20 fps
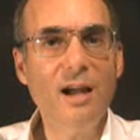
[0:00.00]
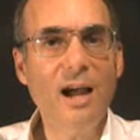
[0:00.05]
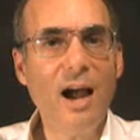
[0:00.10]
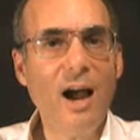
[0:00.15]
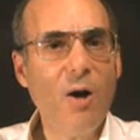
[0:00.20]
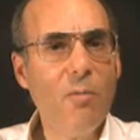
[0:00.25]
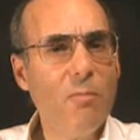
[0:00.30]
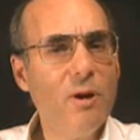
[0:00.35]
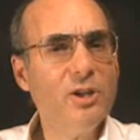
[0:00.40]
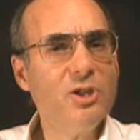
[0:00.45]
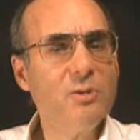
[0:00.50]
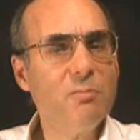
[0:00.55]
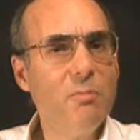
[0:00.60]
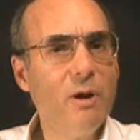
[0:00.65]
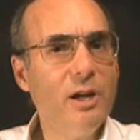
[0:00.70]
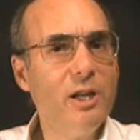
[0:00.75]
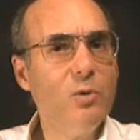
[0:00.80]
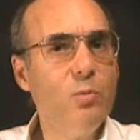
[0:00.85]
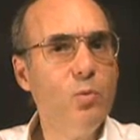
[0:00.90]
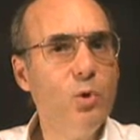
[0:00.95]
How much
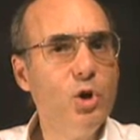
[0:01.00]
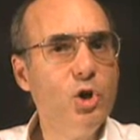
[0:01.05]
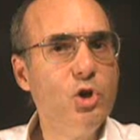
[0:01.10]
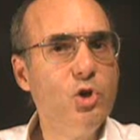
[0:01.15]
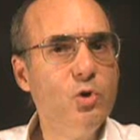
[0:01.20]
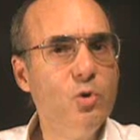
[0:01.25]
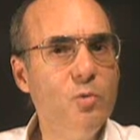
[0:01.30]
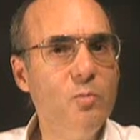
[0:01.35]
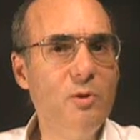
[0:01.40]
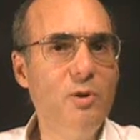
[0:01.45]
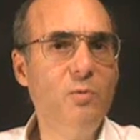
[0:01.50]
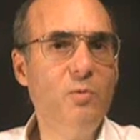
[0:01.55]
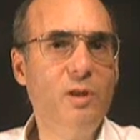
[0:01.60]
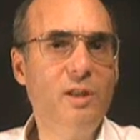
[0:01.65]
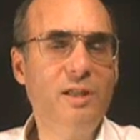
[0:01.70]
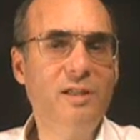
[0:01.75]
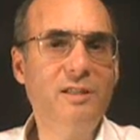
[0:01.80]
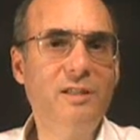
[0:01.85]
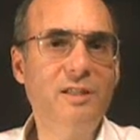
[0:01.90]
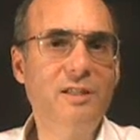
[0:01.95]
money would you be
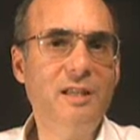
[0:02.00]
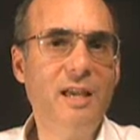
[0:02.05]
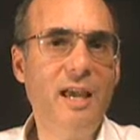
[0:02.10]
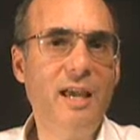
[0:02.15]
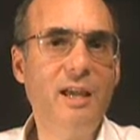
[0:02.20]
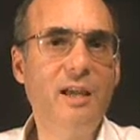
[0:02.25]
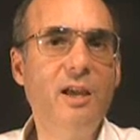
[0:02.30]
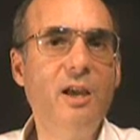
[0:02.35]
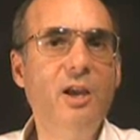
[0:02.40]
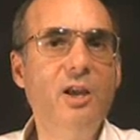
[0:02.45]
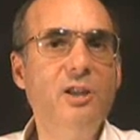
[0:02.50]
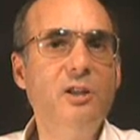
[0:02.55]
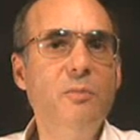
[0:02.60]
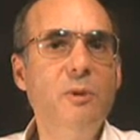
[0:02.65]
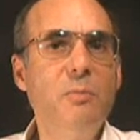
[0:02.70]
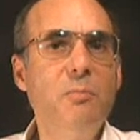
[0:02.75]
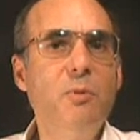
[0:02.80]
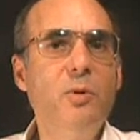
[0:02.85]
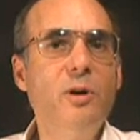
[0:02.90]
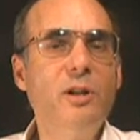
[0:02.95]
willing to take to
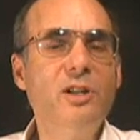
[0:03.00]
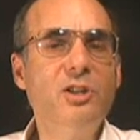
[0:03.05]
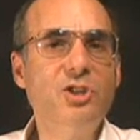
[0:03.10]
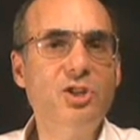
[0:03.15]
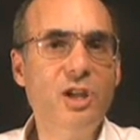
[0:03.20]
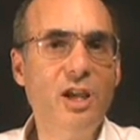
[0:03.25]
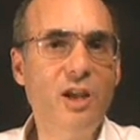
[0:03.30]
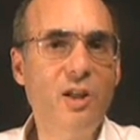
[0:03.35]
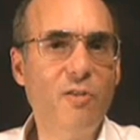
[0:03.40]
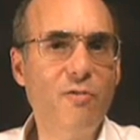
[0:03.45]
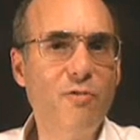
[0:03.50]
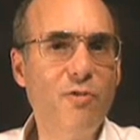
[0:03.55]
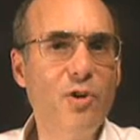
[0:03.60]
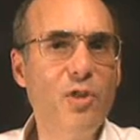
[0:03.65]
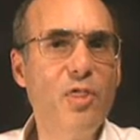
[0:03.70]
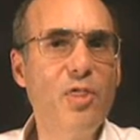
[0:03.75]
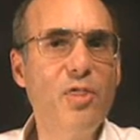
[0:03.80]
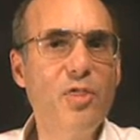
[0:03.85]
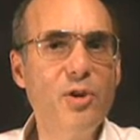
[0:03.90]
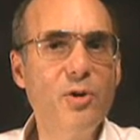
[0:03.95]
be put in jail
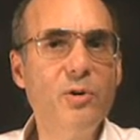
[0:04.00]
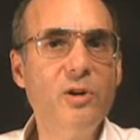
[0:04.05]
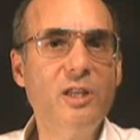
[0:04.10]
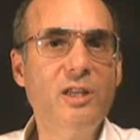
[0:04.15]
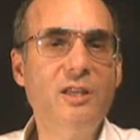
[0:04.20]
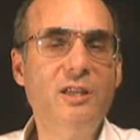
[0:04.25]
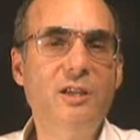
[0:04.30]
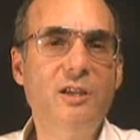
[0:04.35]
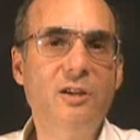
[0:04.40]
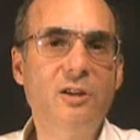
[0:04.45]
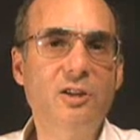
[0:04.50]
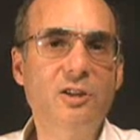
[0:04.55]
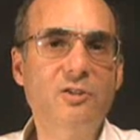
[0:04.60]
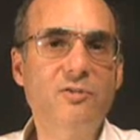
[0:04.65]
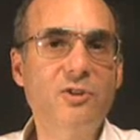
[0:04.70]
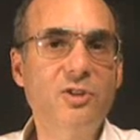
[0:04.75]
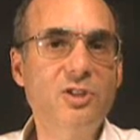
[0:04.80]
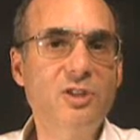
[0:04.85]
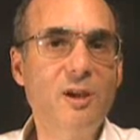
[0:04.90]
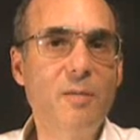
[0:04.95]
for 30 years
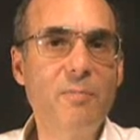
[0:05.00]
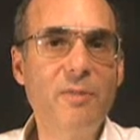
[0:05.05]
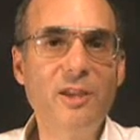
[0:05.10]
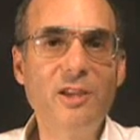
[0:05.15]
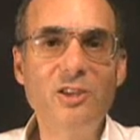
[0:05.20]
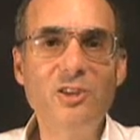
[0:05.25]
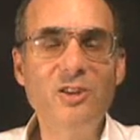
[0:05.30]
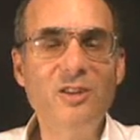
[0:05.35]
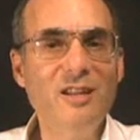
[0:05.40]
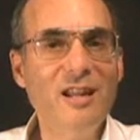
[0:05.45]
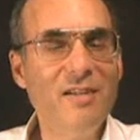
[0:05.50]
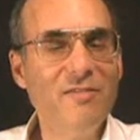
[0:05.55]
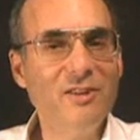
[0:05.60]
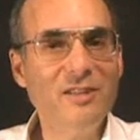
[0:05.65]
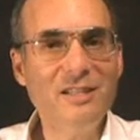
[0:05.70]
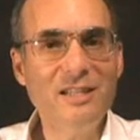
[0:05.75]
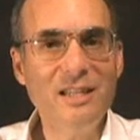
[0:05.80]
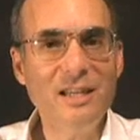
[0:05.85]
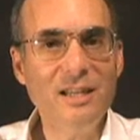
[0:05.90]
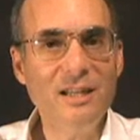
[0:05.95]
for something you
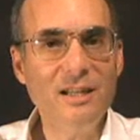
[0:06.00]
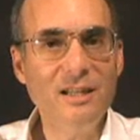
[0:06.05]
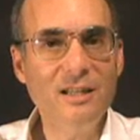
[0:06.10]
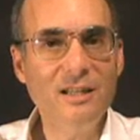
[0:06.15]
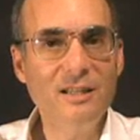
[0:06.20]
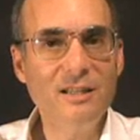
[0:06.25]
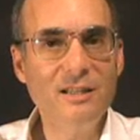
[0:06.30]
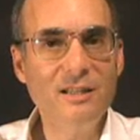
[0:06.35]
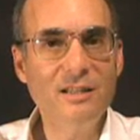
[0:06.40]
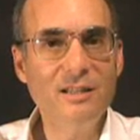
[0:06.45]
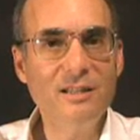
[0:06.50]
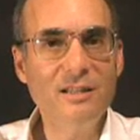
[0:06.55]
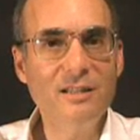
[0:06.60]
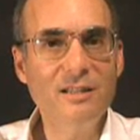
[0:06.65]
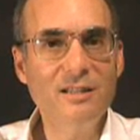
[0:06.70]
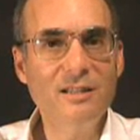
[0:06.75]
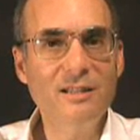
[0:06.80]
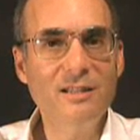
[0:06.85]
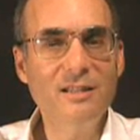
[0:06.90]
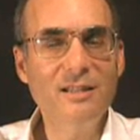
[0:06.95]
never did?
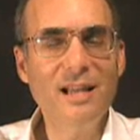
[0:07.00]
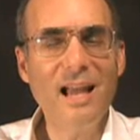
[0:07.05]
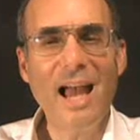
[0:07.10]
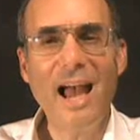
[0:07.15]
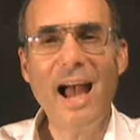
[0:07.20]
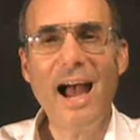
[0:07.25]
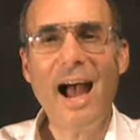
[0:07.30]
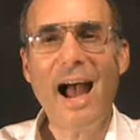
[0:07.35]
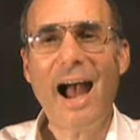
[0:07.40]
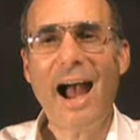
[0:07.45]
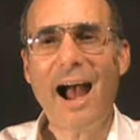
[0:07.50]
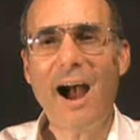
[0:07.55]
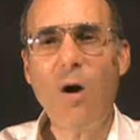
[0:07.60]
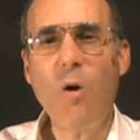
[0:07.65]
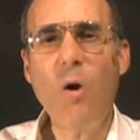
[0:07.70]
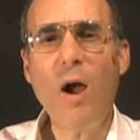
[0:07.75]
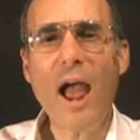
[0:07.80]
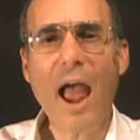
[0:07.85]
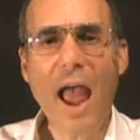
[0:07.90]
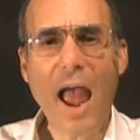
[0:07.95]

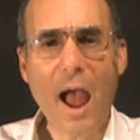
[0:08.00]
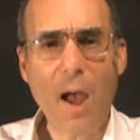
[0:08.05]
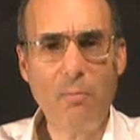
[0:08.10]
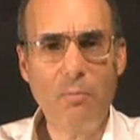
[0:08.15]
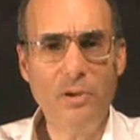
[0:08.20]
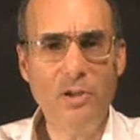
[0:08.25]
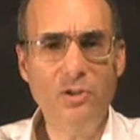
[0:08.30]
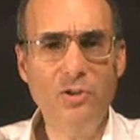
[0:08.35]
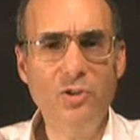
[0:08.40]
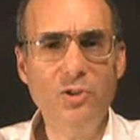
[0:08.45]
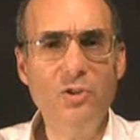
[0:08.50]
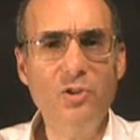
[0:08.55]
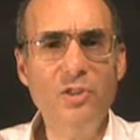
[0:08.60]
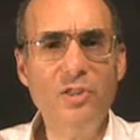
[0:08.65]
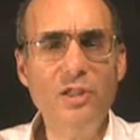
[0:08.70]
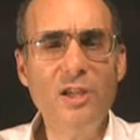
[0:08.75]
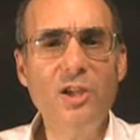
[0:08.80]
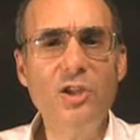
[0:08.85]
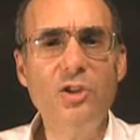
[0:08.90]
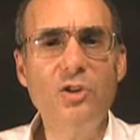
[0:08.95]
How happy do you
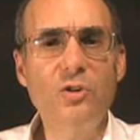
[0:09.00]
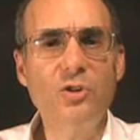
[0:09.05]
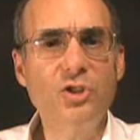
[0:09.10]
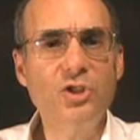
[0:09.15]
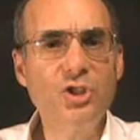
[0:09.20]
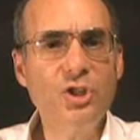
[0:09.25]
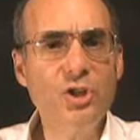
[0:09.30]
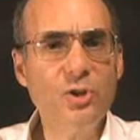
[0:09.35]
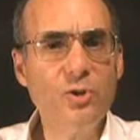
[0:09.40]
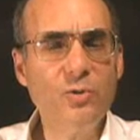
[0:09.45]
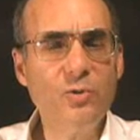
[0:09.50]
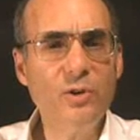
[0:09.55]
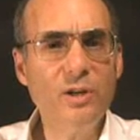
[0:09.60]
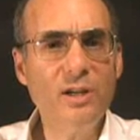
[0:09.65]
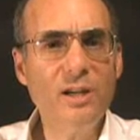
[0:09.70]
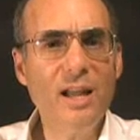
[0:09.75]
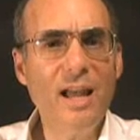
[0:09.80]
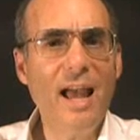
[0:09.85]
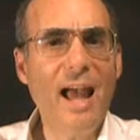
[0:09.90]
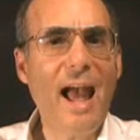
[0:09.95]
think your
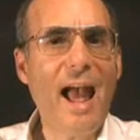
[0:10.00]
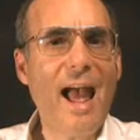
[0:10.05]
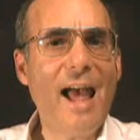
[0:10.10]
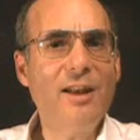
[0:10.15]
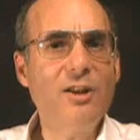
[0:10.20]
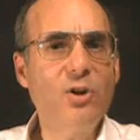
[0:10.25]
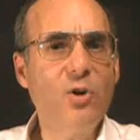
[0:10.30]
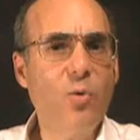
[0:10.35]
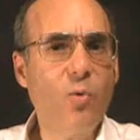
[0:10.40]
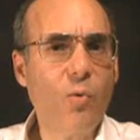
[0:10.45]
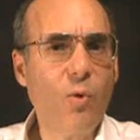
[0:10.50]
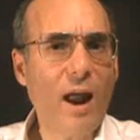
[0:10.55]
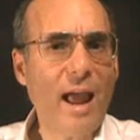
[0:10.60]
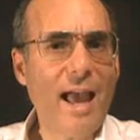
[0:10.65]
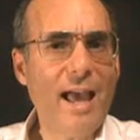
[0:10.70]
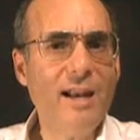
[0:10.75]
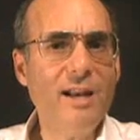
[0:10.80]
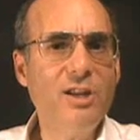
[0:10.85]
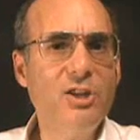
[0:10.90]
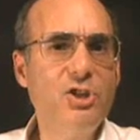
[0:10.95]
children and
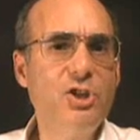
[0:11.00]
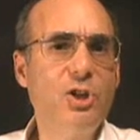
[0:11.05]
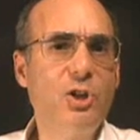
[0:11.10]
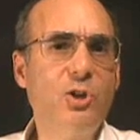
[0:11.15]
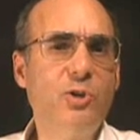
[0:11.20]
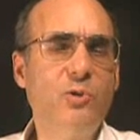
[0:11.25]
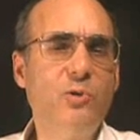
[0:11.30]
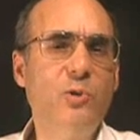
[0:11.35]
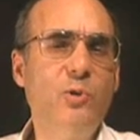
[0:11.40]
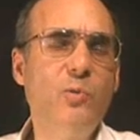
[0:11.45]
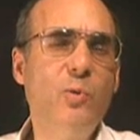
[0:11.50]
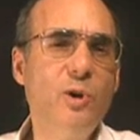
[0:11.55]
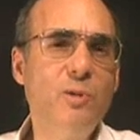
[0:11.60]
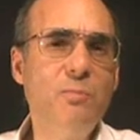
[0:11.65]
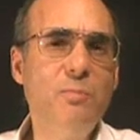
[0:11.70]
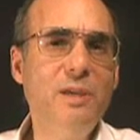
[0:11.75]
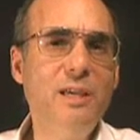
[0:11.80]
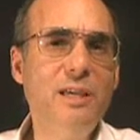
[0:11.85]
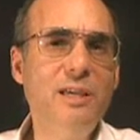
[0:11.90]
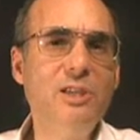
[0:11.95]
grandchildren
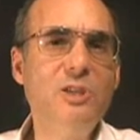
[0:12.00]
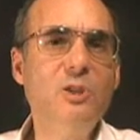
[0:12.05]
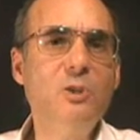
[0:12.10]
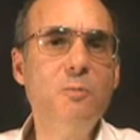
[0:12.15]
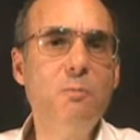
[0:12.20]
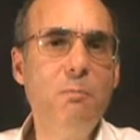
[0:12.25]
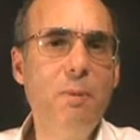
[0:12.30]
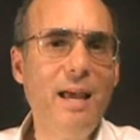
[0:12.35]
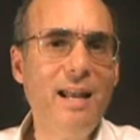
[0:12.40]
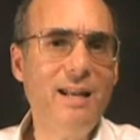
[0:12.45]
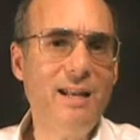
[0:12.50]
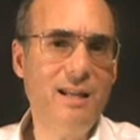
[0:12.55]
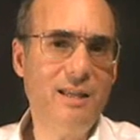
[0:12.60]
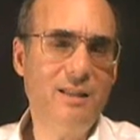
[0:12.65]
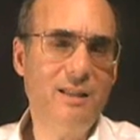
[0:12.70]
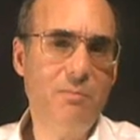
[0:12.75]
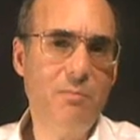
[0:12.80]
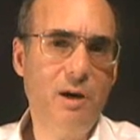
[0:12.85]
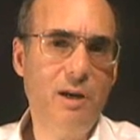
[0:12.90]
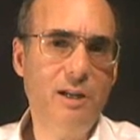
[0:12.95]
would be
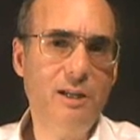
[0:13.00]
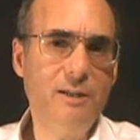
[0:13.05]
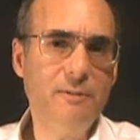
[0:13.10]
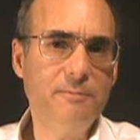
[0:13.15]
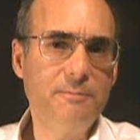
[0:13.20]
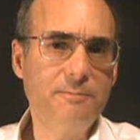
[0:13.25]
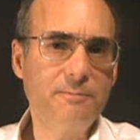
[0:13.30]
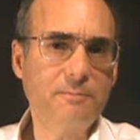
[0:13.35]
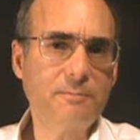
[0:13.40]
spending the money